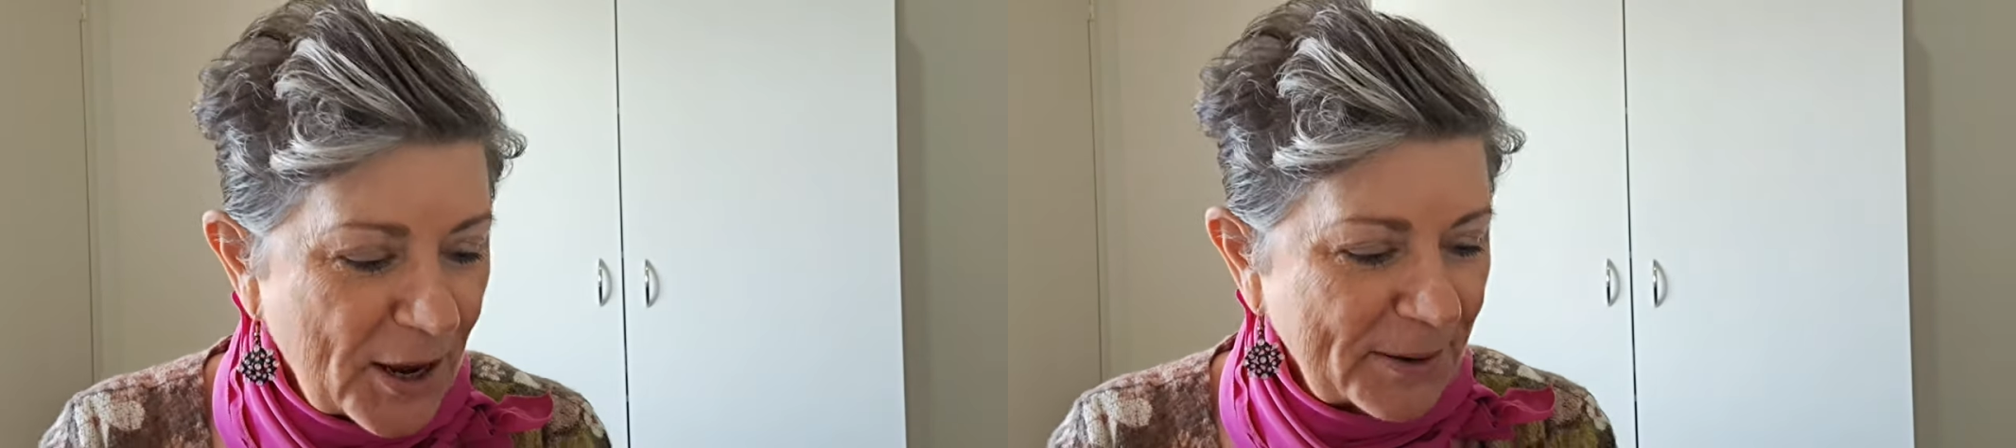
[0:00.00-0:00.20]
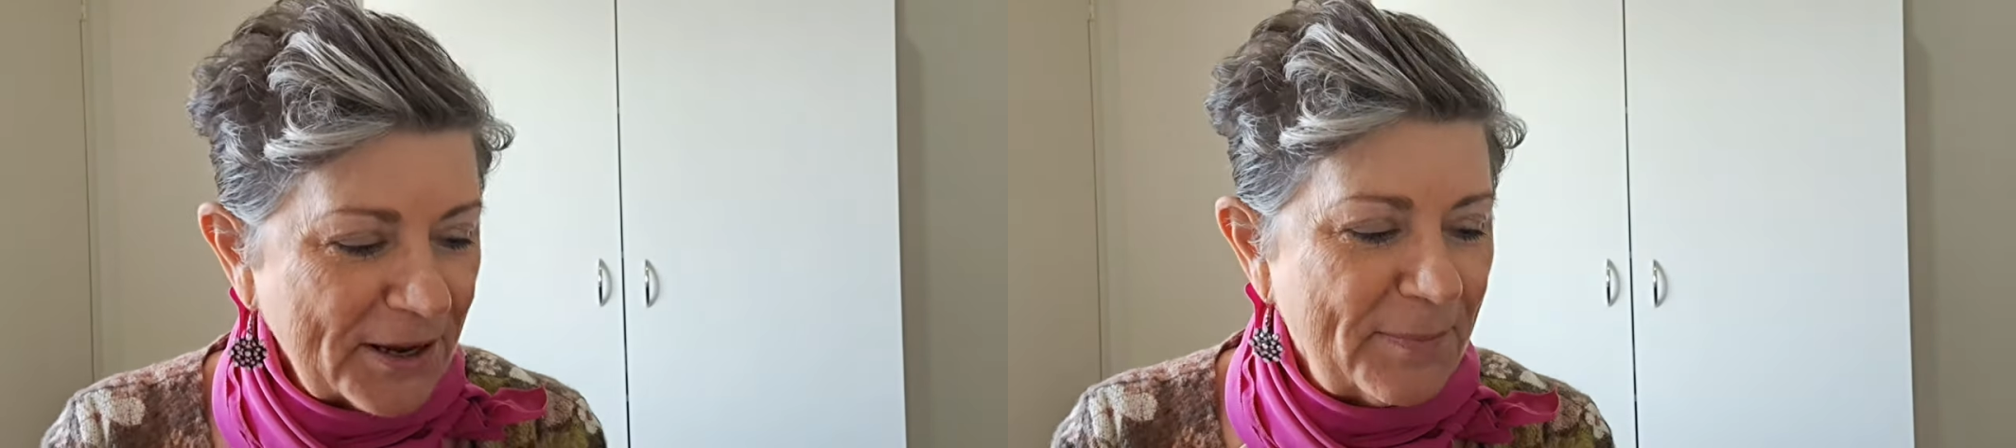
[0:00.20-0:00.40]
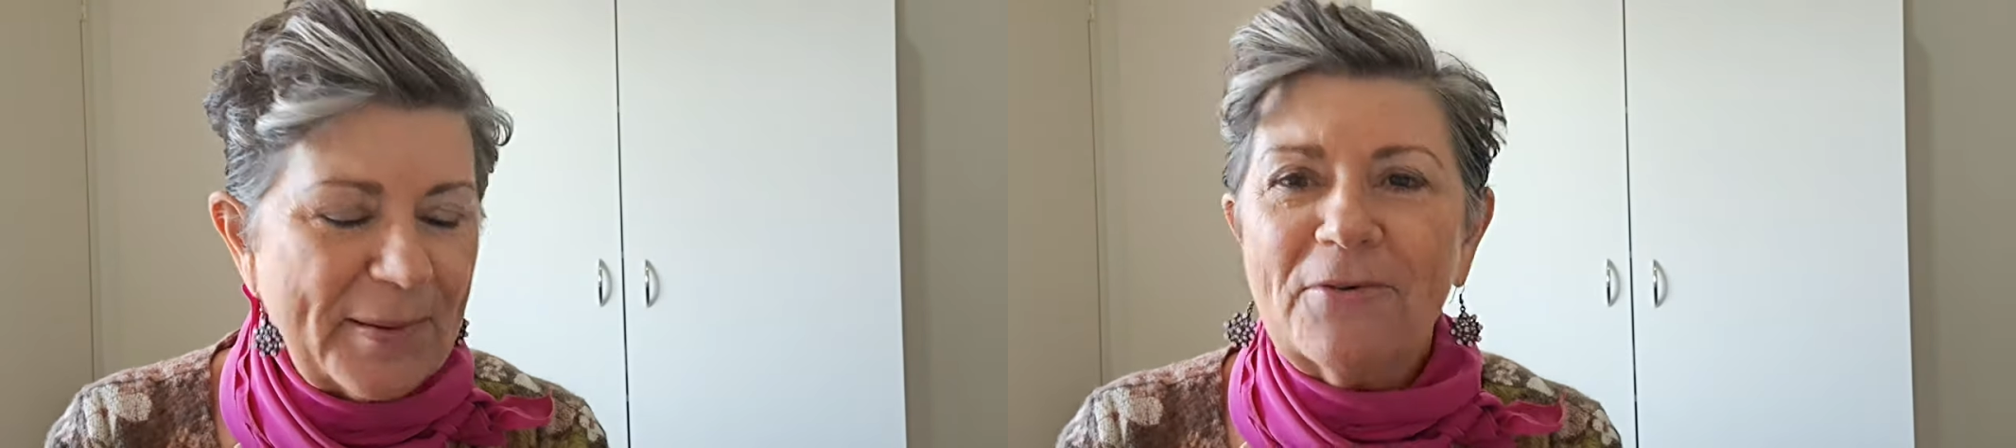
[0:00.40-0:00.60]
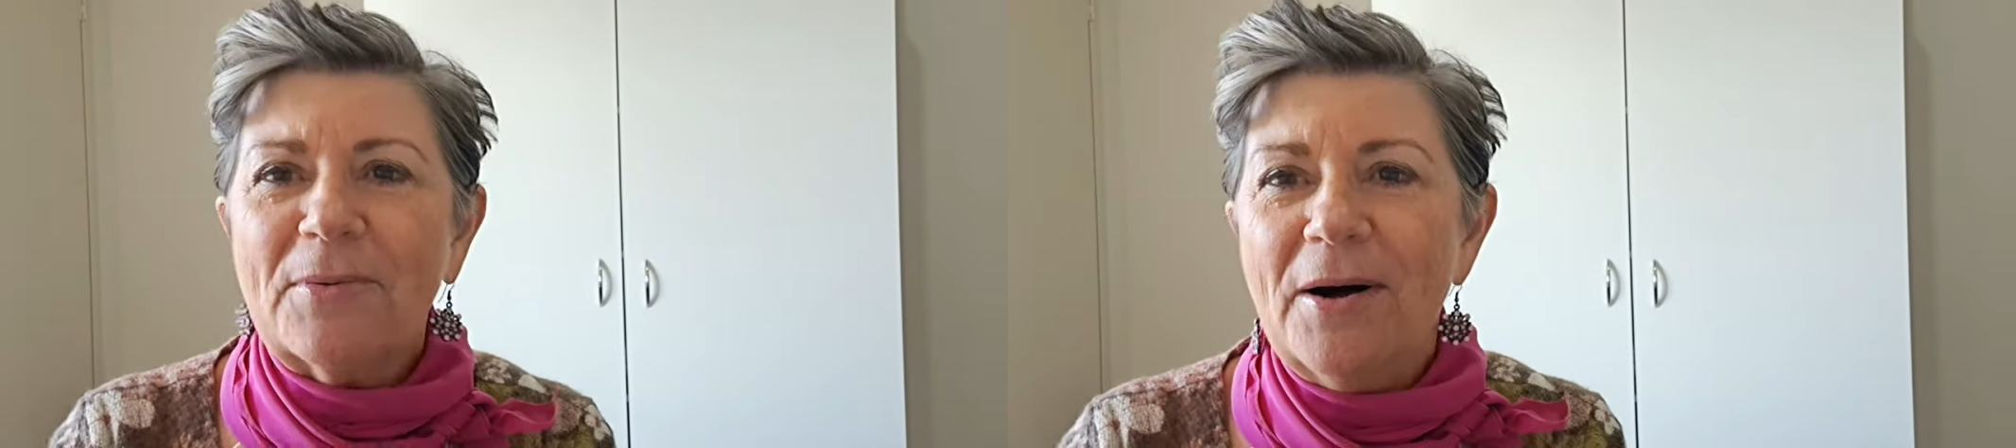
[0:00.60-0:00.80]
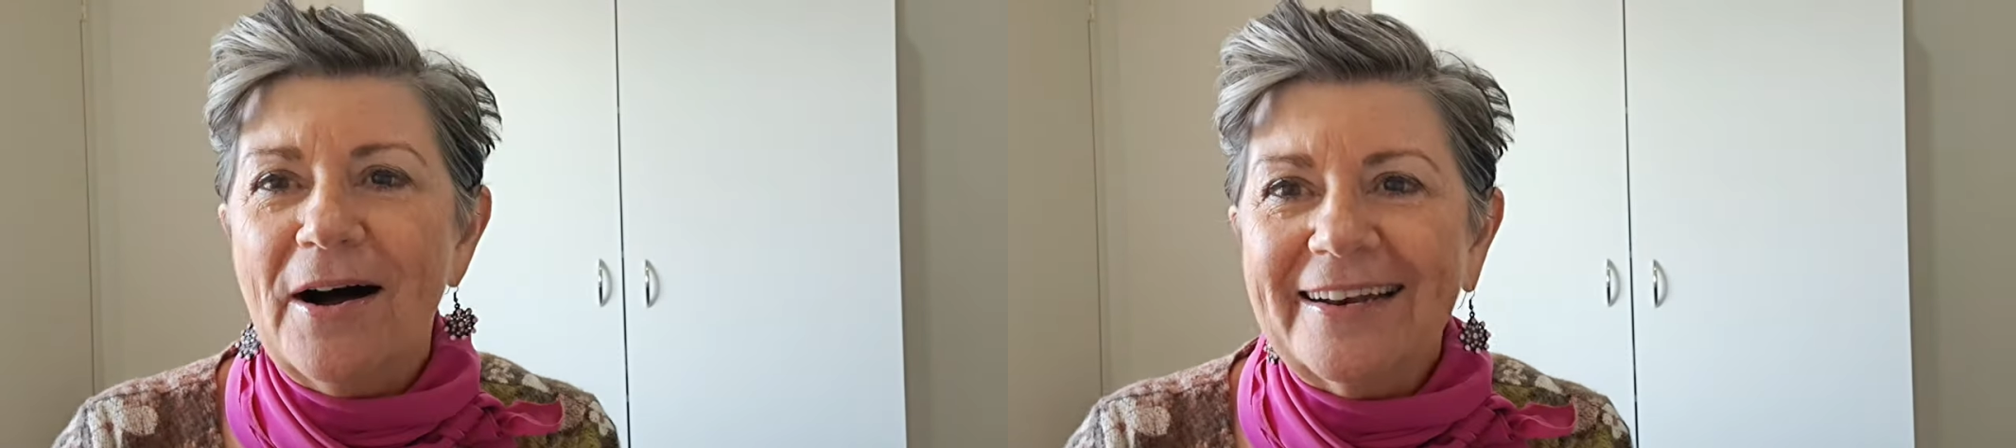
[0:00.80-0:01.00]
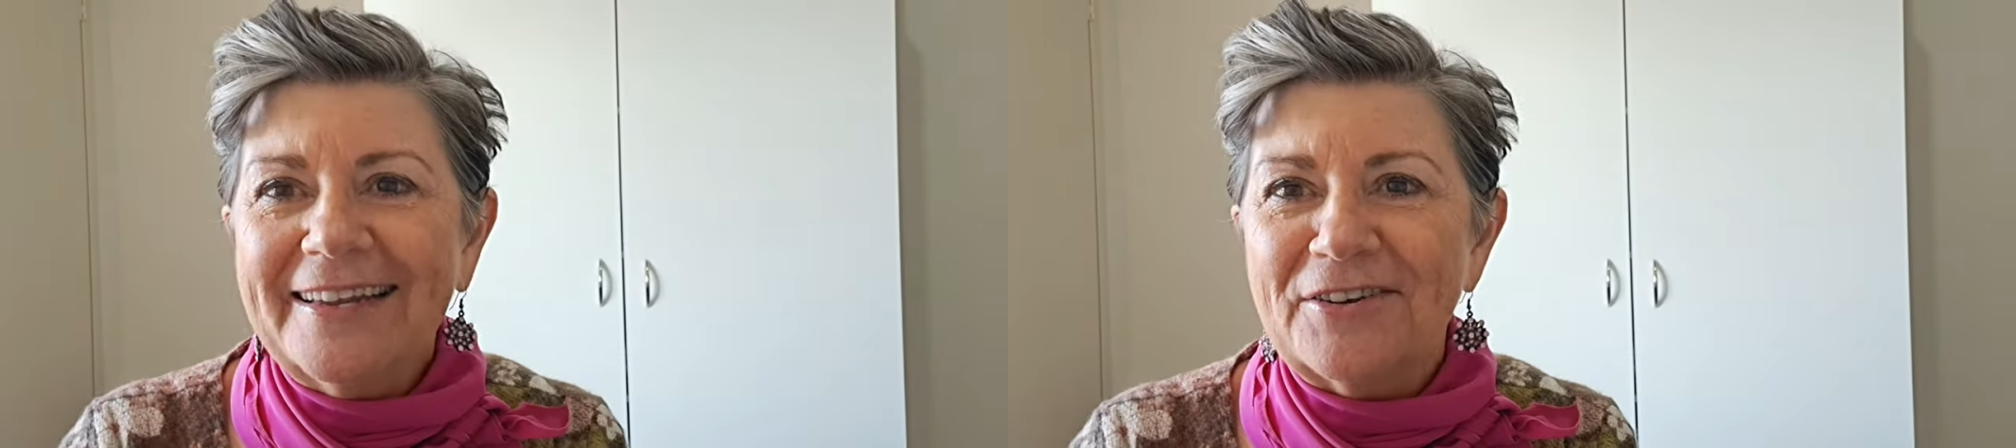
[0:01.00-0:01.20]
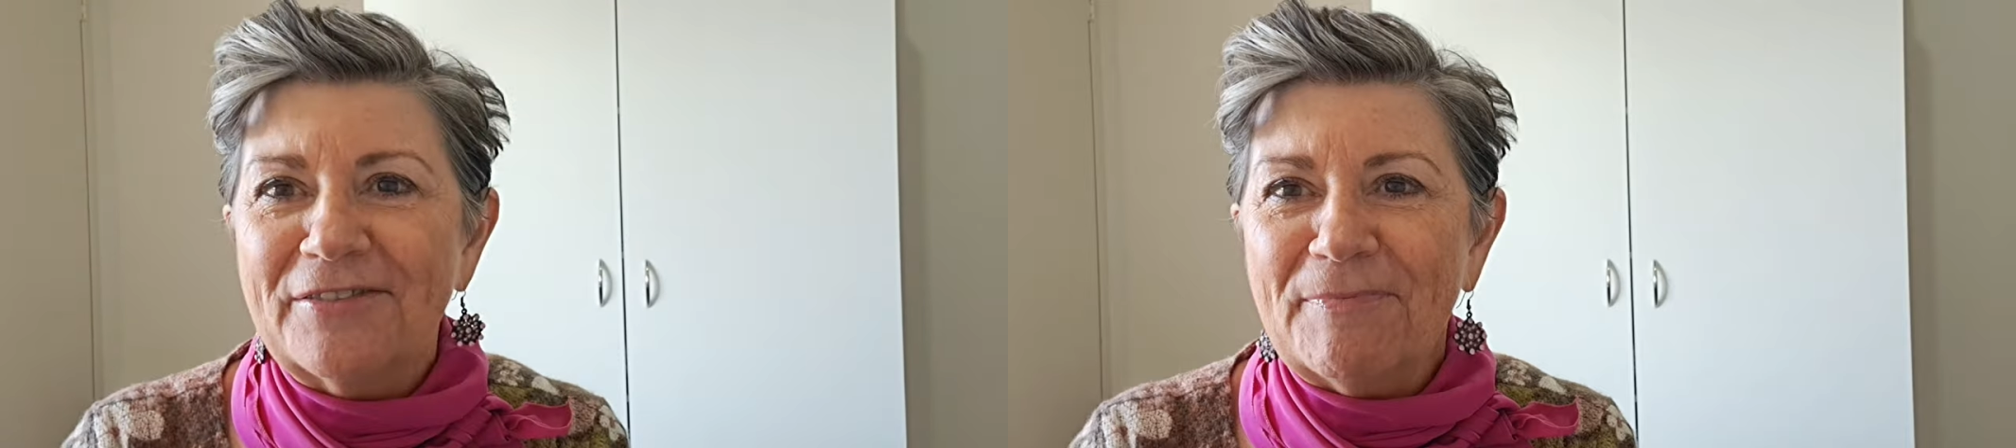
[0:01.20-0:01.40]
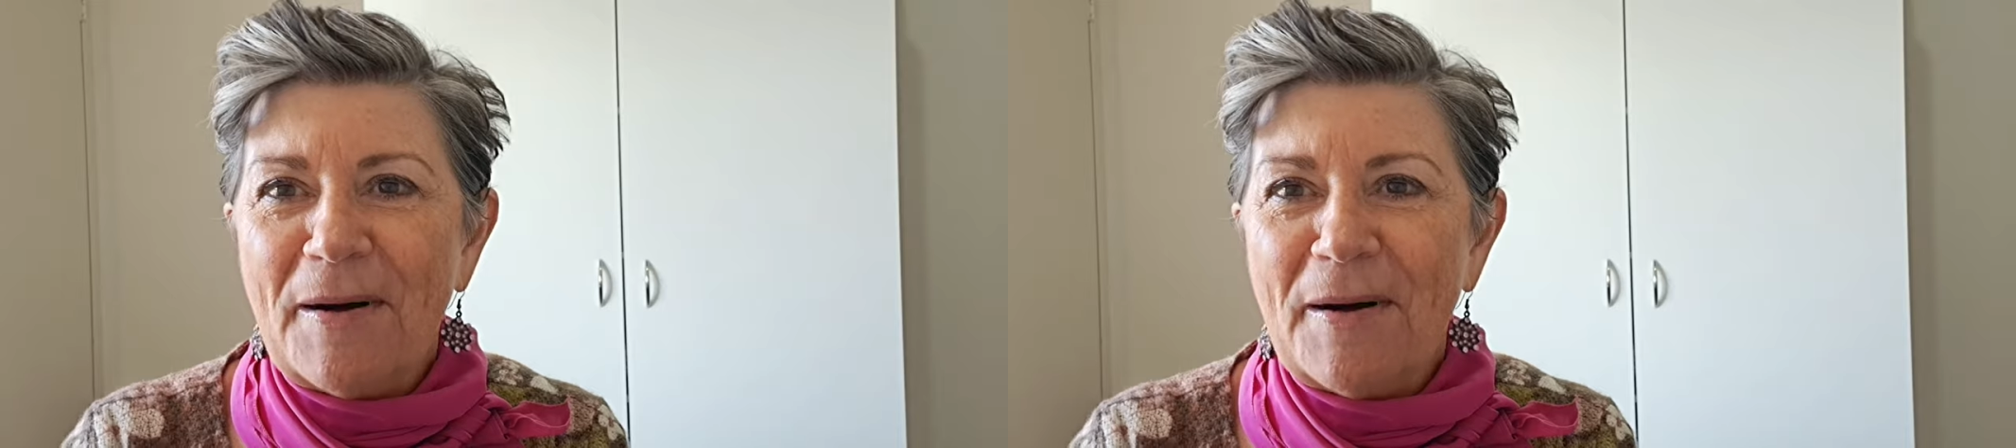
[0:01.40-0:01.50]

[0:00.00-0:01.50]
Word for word: I'm going to be reminded of